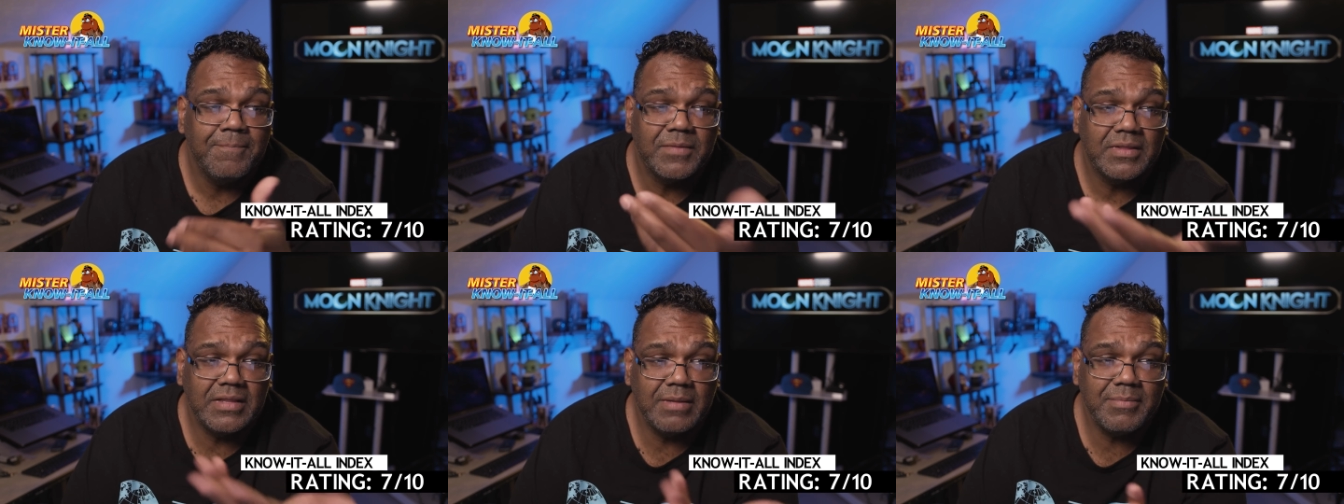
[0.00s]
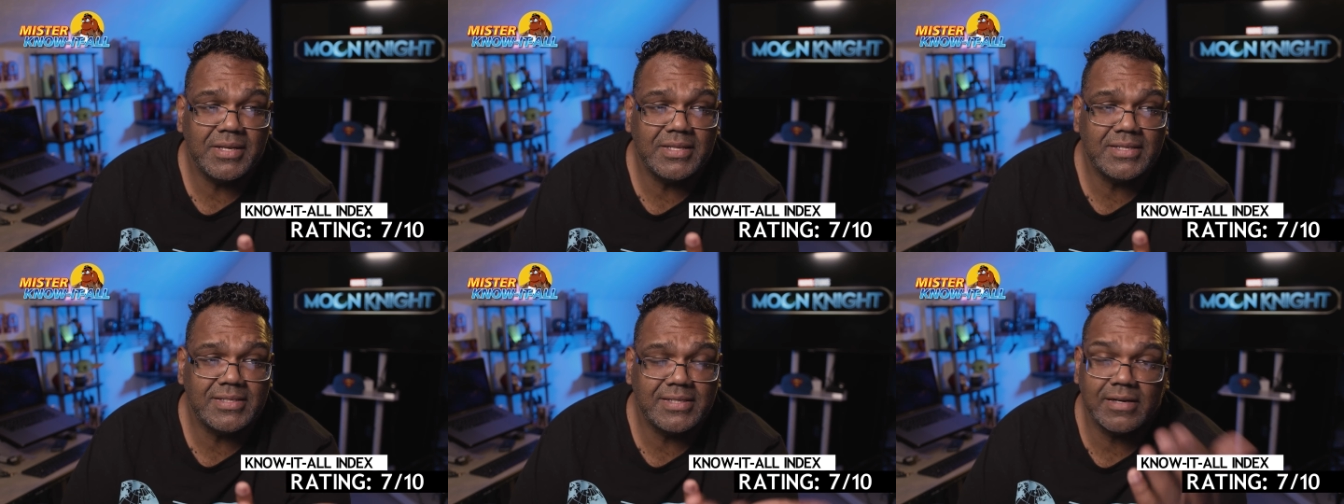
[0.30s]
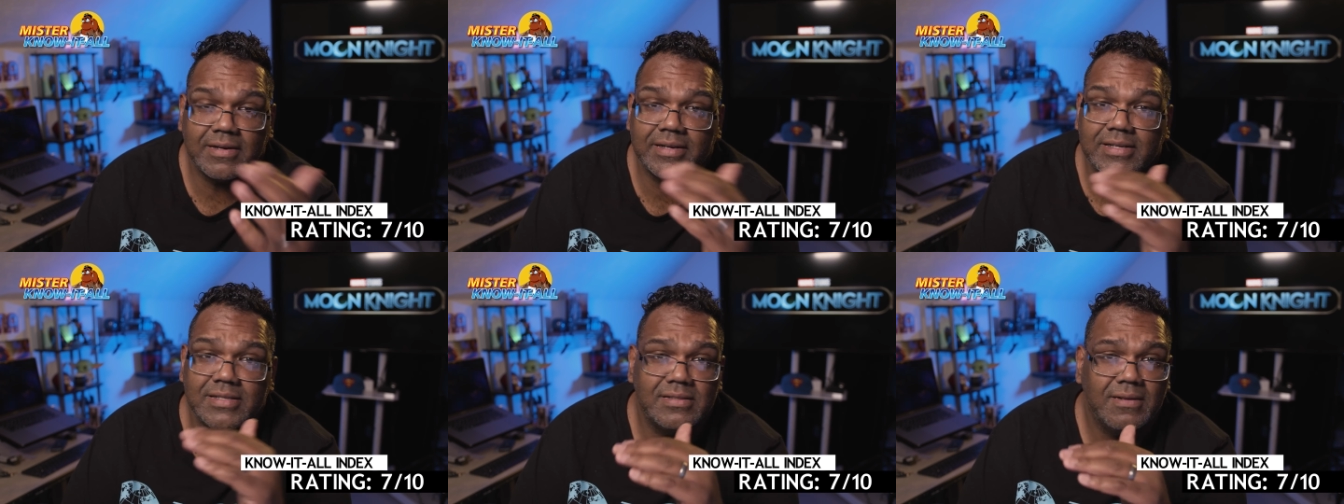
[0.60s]
Limited
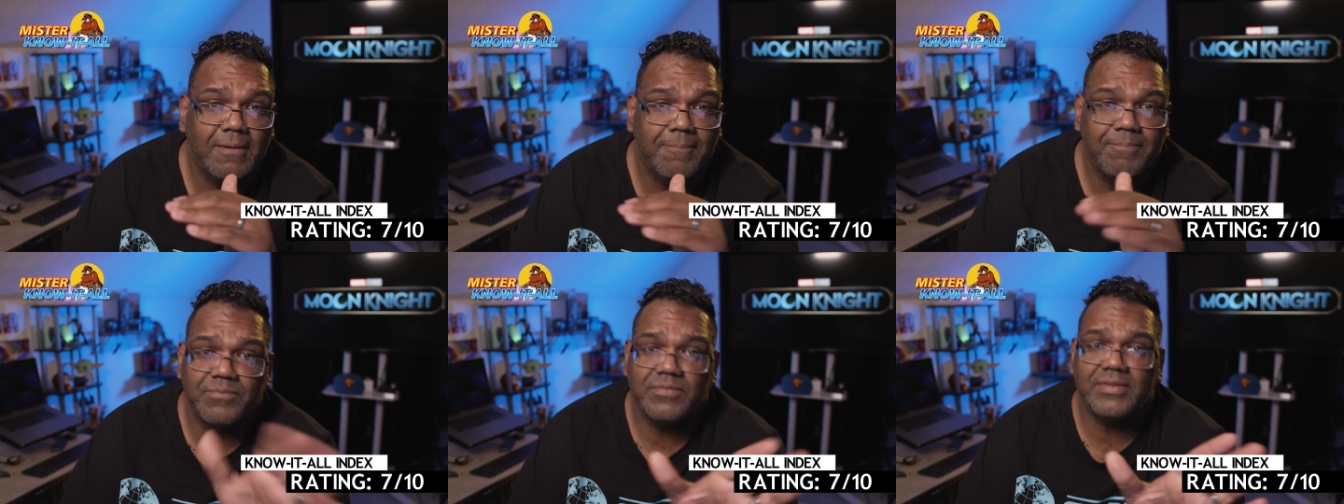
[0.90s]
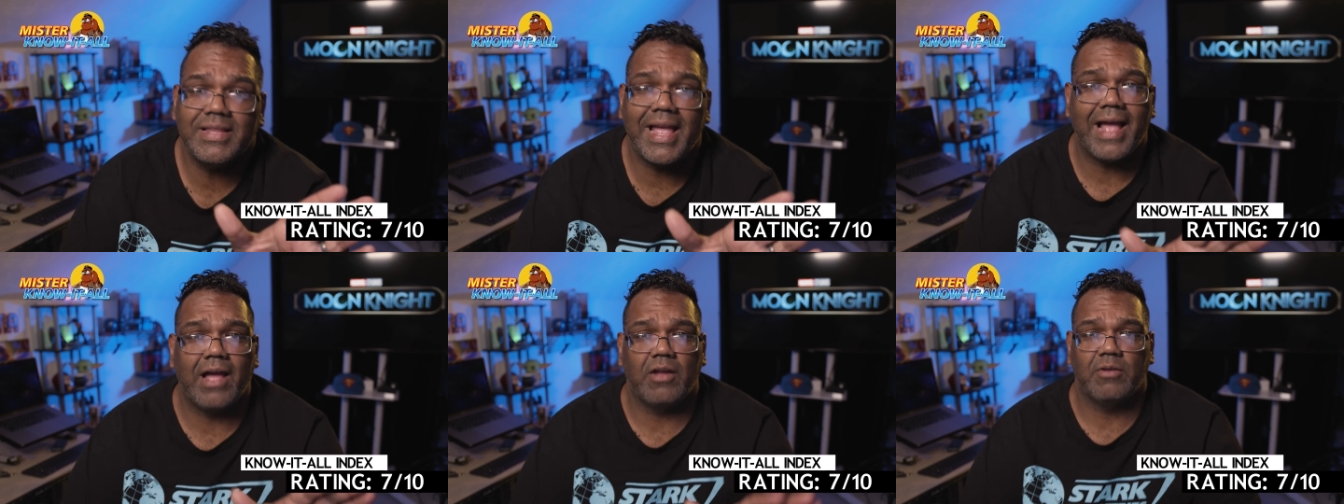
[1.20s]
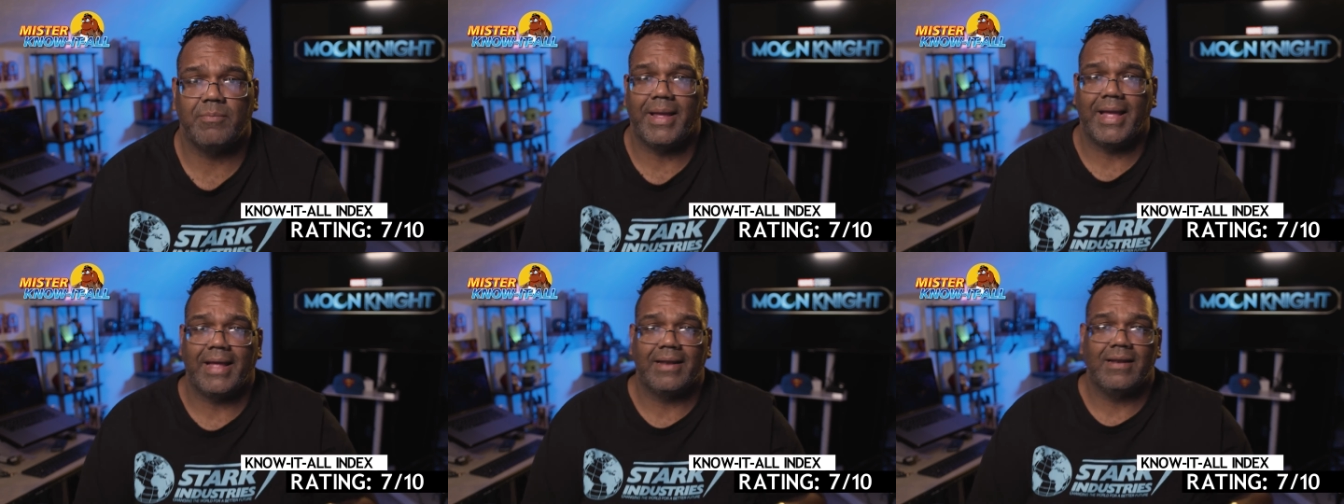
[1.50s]
series, down,
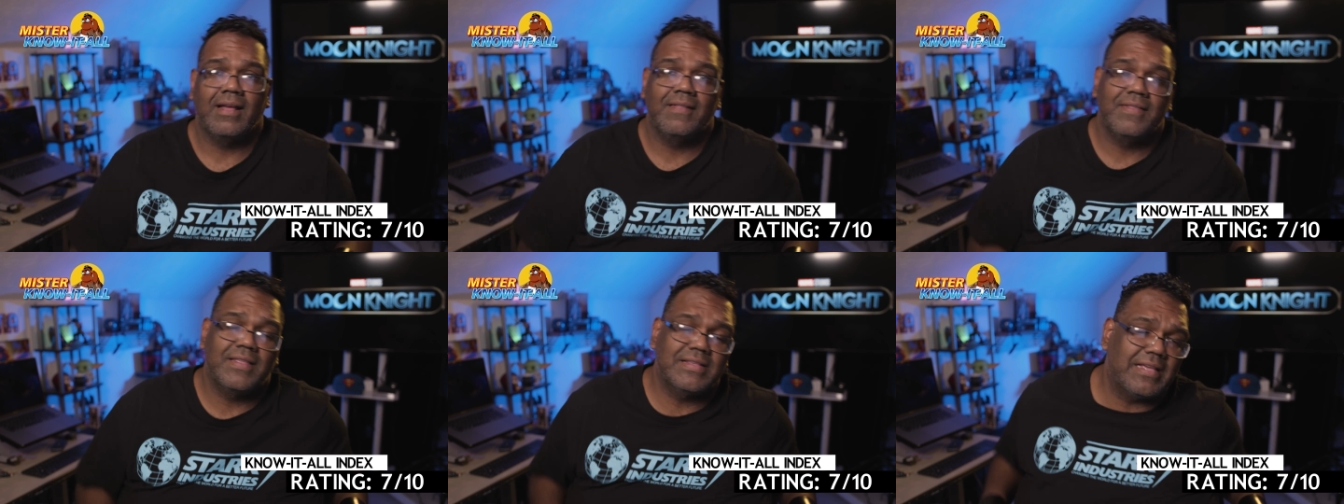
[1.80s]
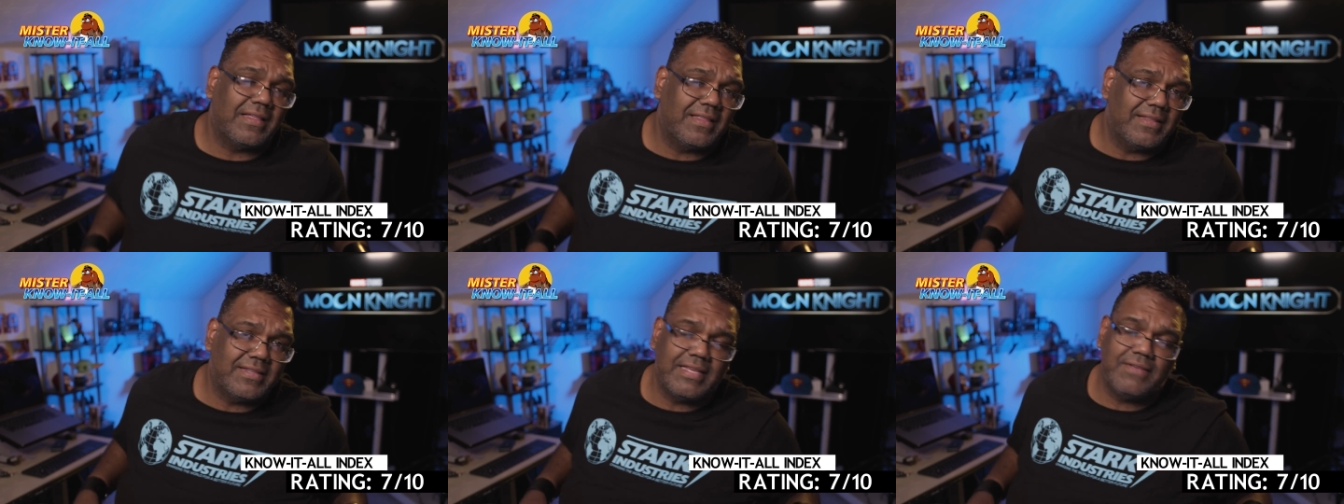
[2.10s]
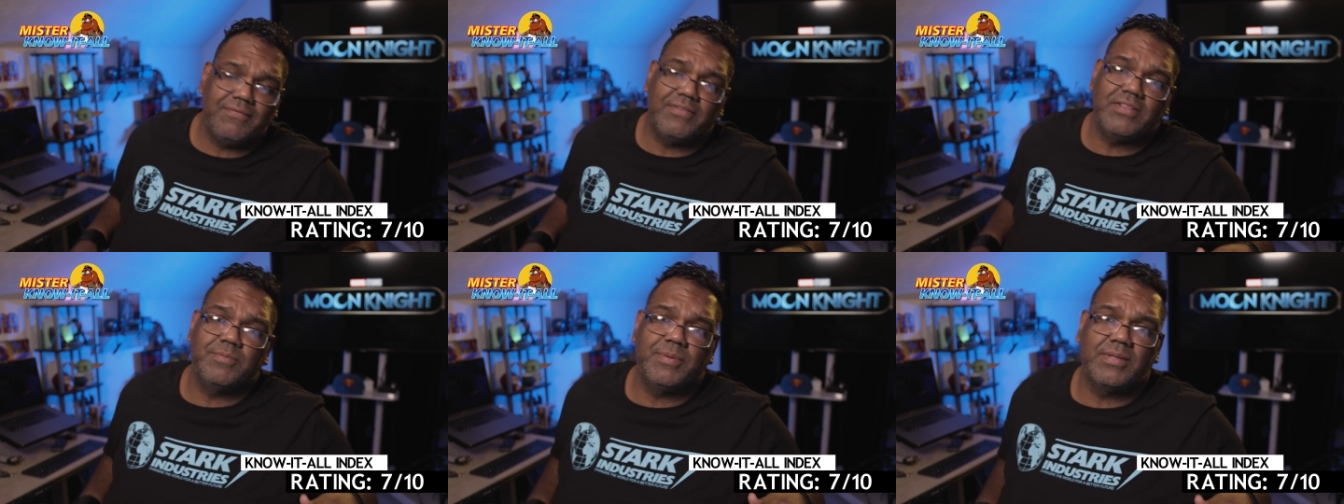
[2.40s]
man. That's how the
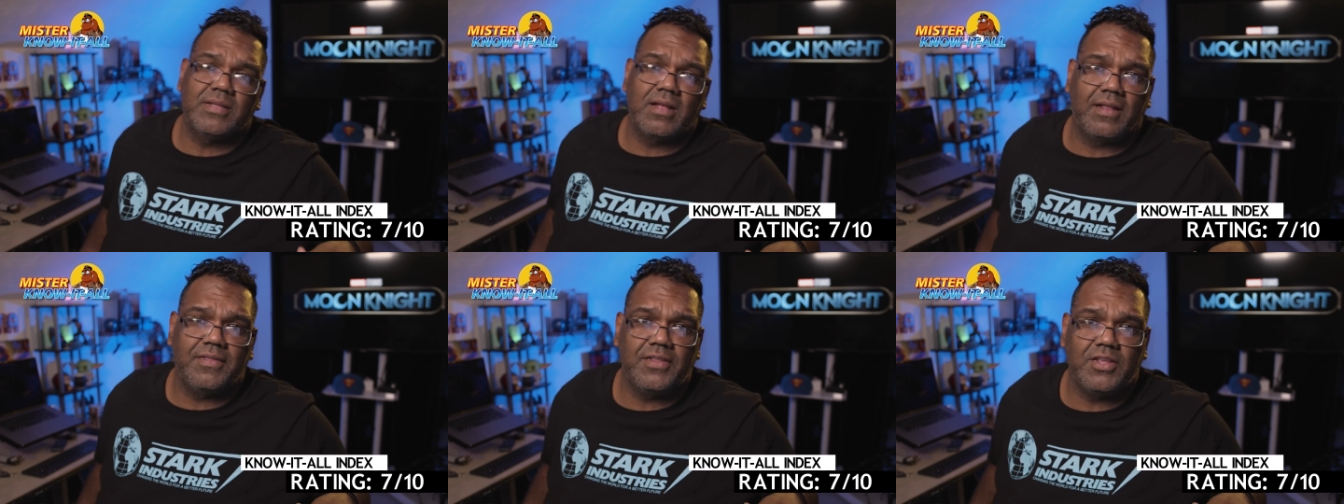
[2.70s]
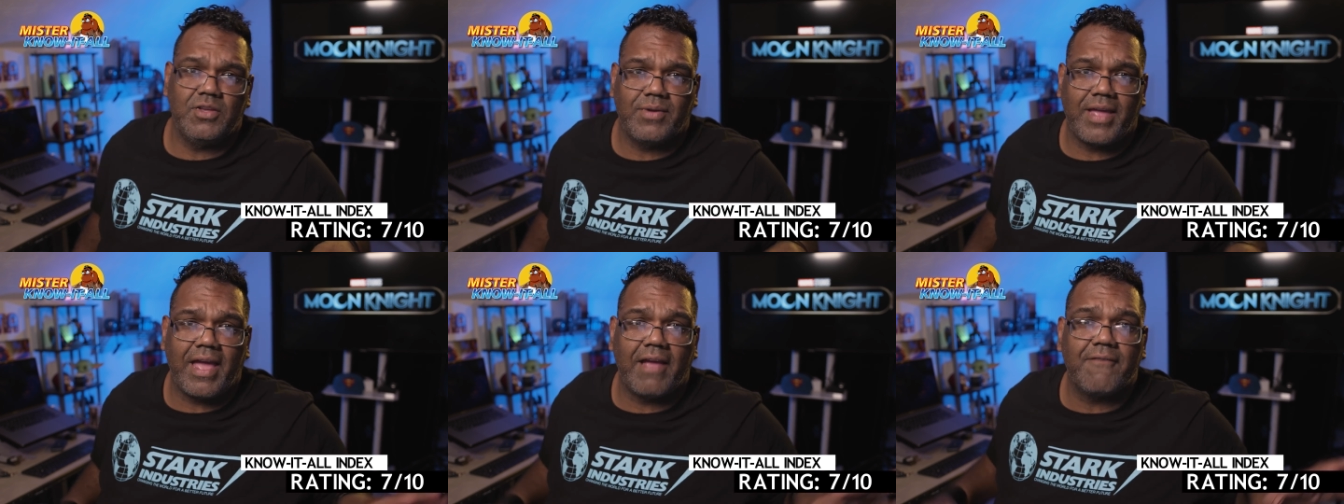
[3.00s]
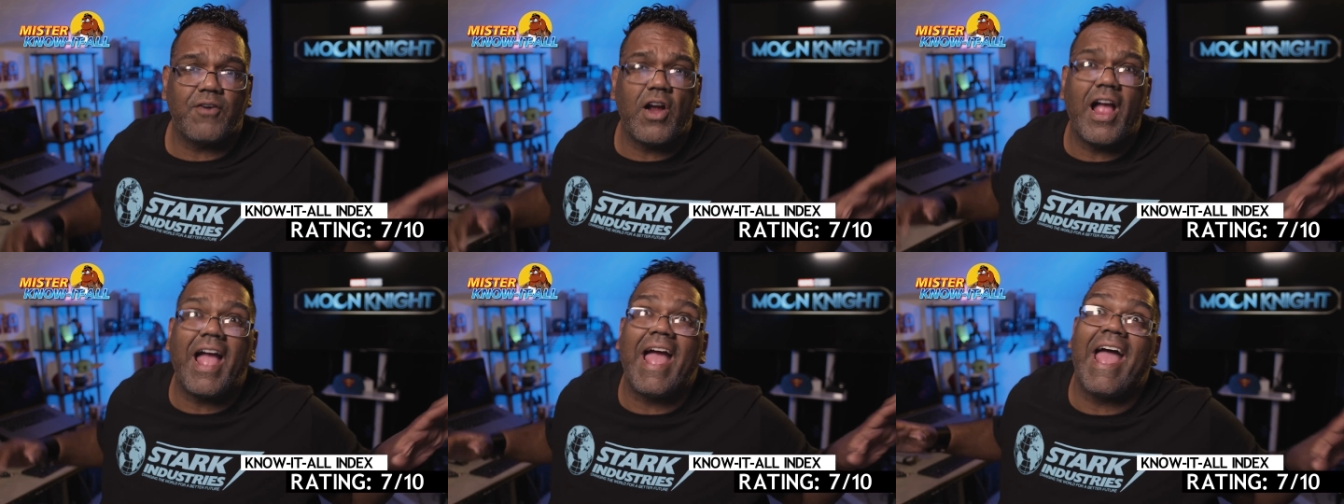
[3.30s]
TV's been done in the UK
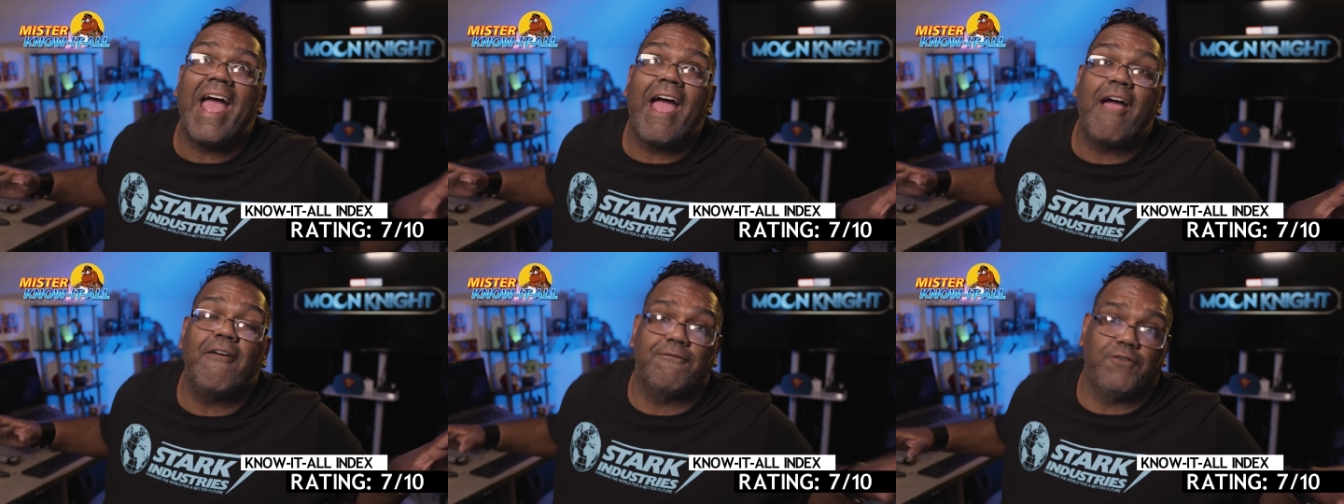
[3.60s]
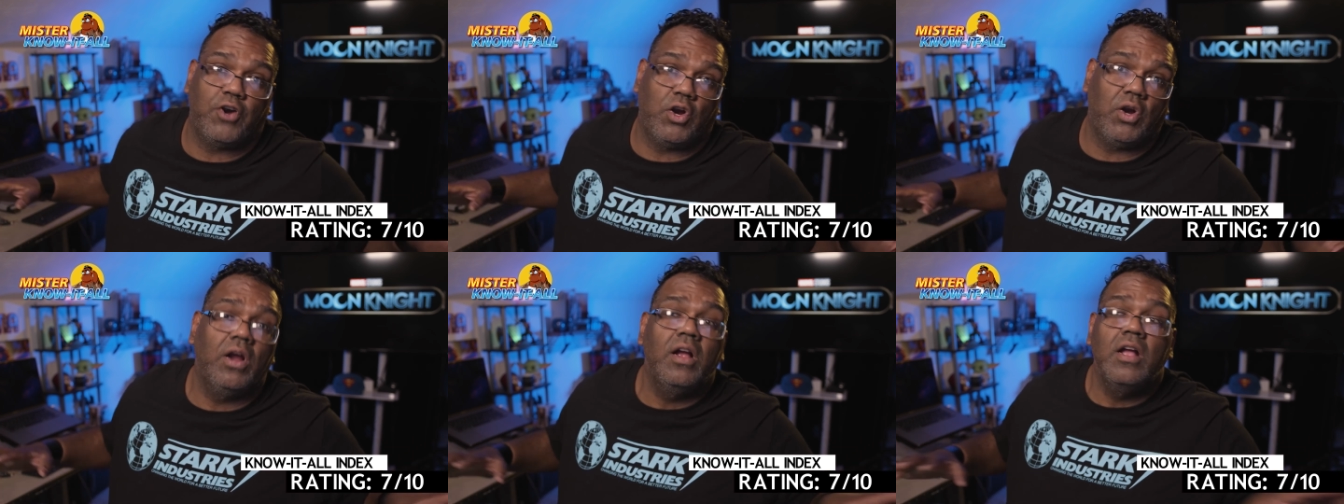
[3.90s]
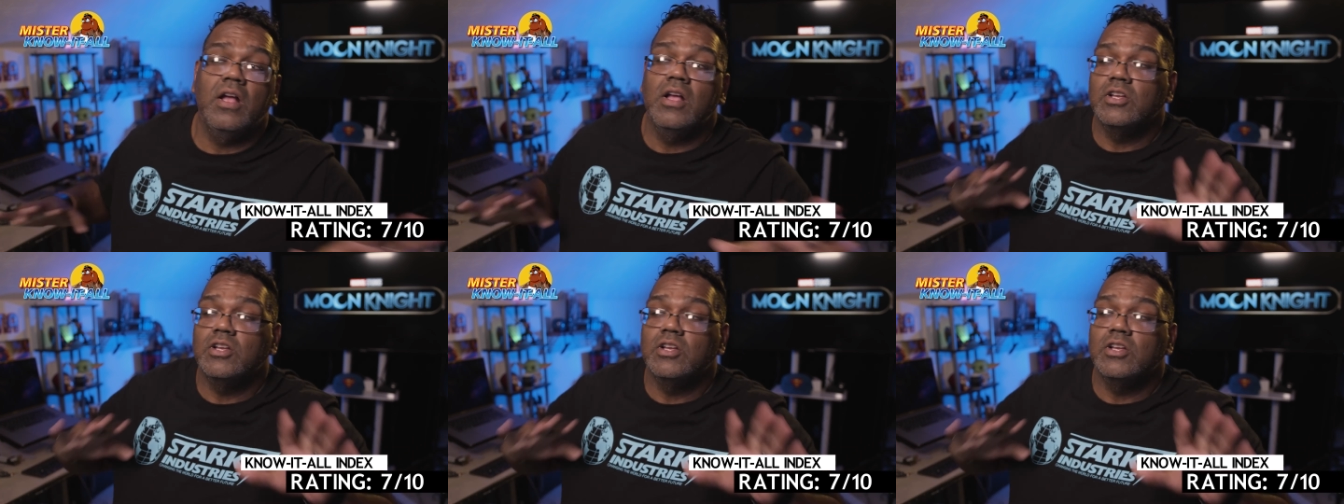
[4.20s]
forever.